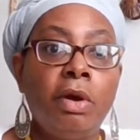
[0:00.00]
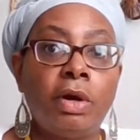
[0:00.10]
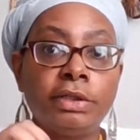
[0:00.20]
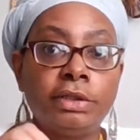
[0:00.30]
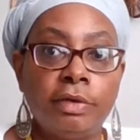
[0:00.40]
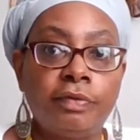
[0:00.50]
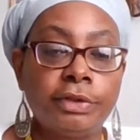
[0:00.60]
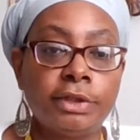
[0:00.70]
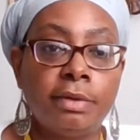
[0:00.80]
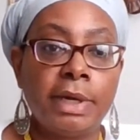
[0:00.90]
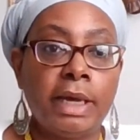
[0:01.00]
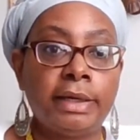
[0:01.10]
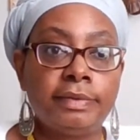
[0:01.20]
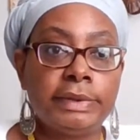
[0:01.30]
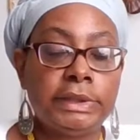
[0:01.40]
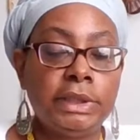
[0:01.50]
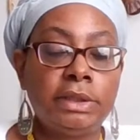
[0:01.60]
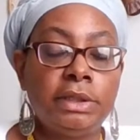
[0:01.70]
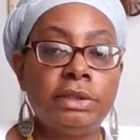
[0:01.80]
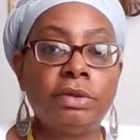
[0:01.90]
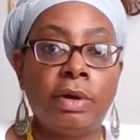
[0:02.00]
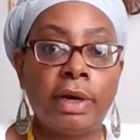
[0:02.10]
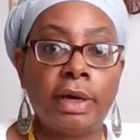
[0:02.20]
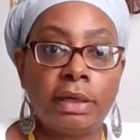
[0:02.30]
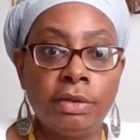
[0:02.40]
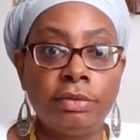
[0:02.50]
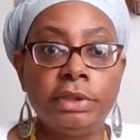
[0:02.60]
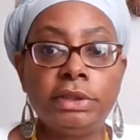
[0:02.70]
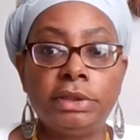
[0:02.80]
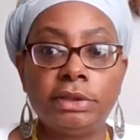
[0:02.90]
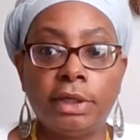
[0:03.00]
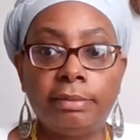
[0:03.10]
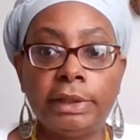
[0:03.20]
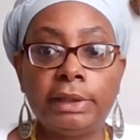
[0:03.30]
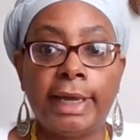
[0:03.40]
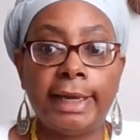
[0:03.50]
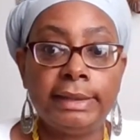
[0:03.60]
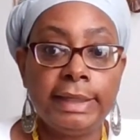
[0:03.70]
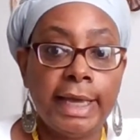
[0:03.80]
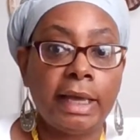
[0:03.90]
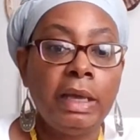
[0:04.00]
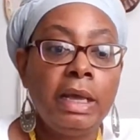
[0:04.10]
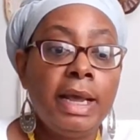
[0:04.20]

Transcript: or suffer some kind of sickness or illness or something like that.